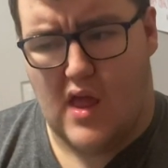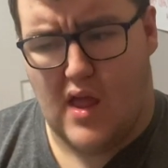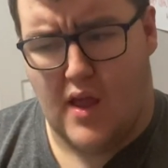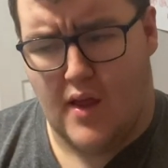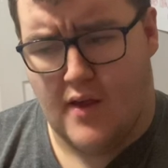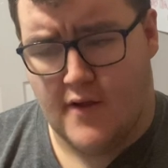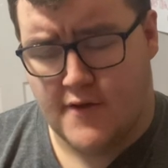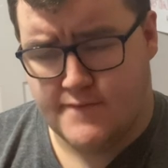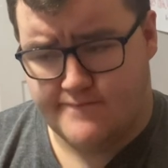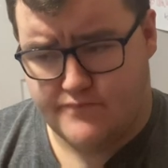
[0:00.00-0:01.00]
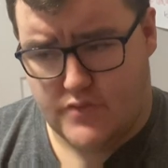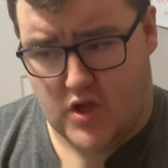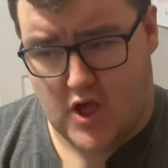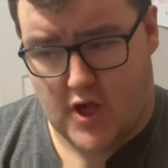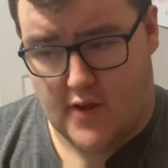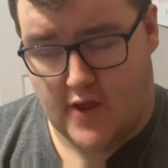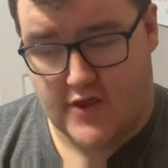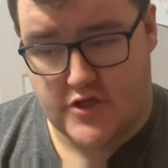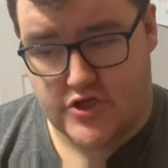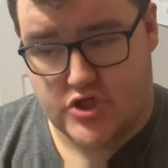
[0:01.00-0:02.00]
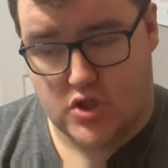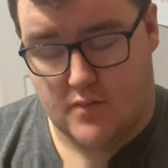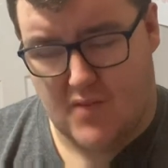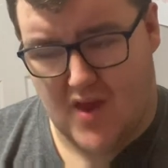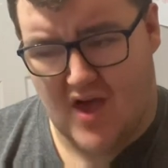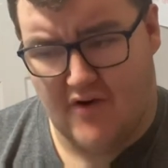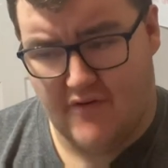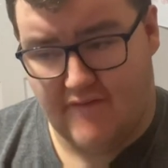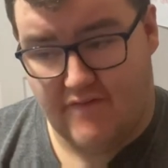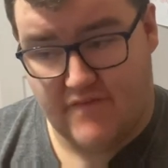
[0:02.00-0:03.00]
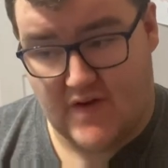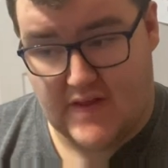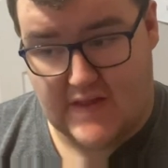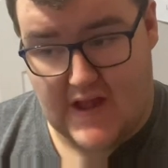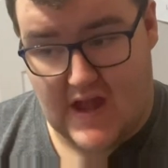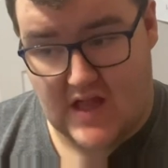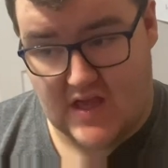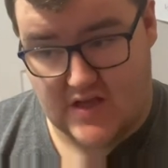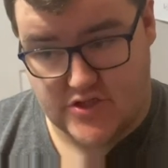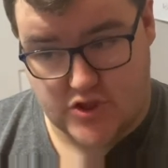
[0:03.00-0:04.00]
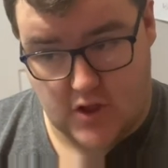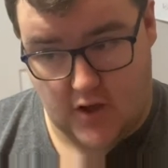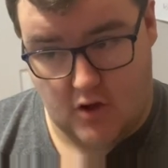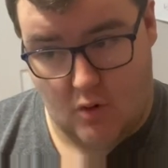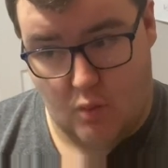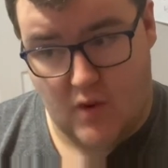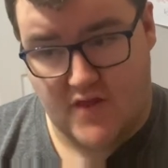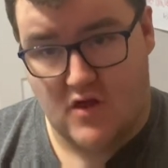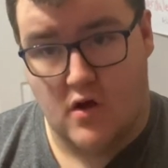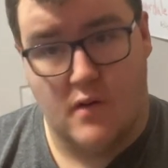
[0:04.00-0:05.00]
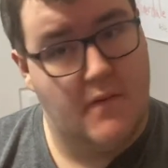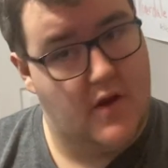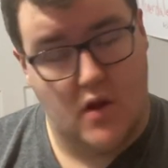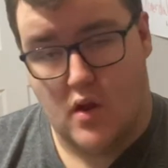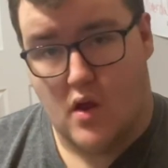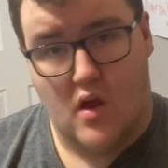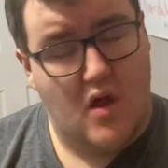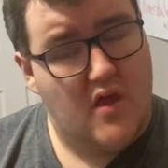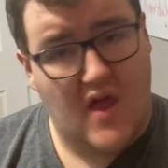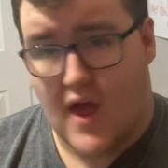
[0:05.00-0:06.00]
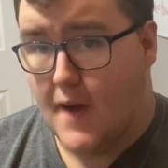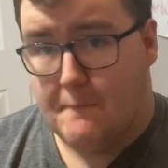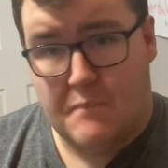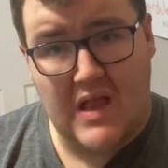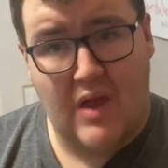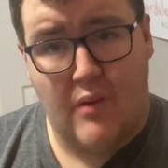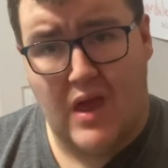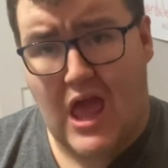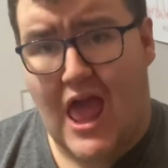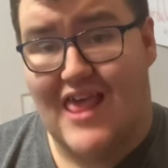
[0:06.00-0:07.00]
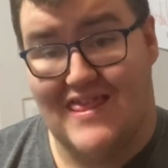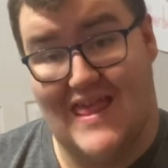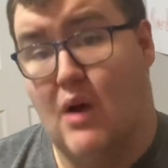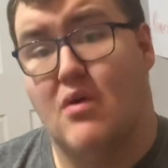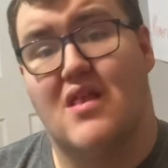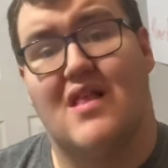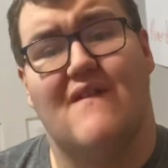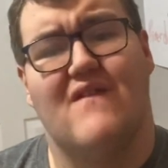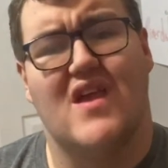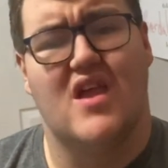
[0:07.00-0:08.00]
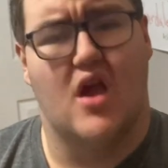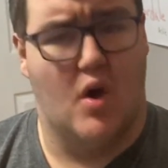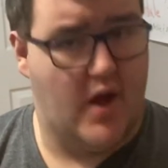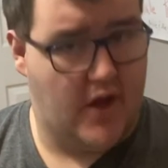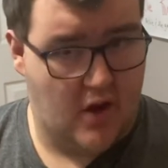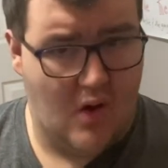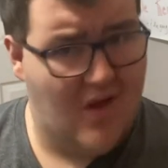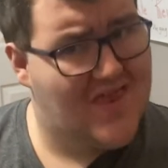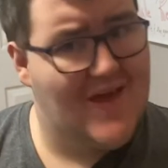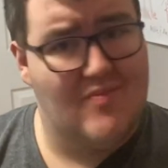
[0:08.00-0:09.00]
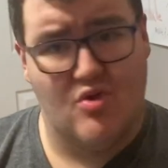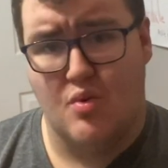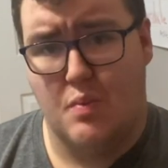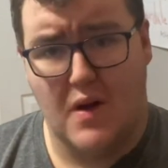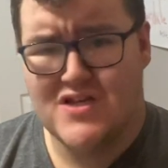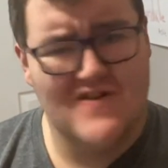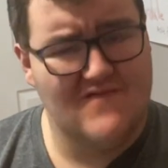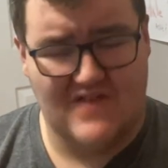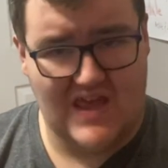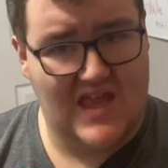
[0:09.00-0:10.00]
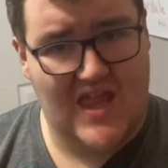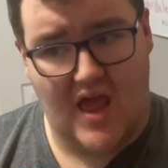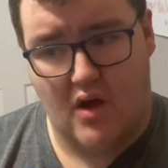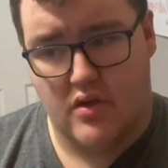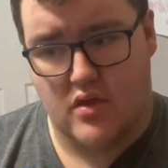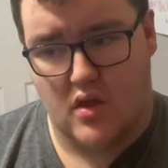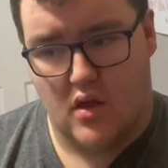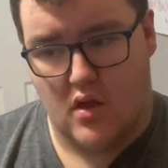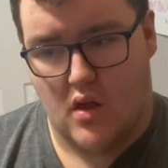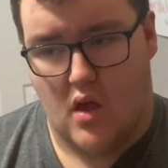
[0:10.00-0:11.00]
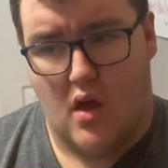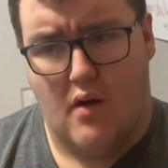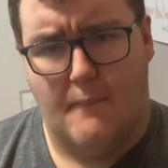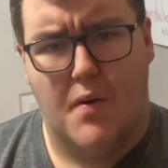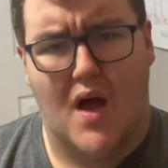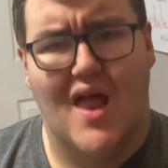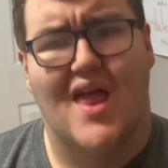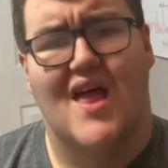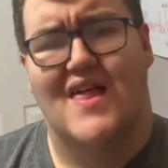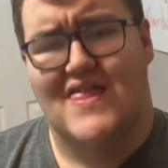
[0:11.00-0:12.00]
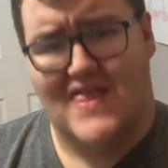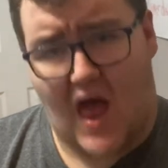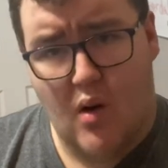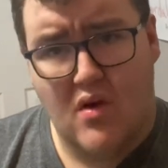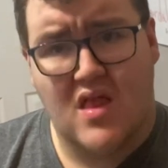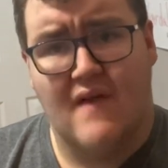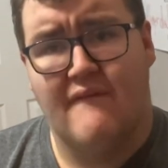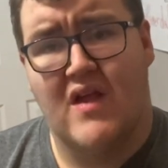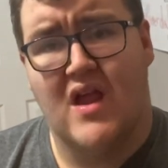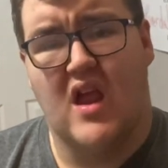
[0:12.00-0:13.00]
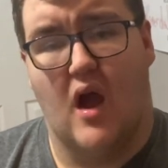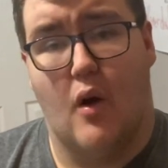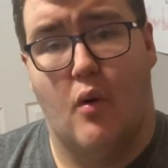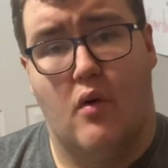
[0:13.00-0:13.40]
And, yeah, and then J Miguel leaves to find his dad and has Johnny go with him, and, yeah. But anyway, that was the video. I know I skimmed through a bunch of details, but that was the video.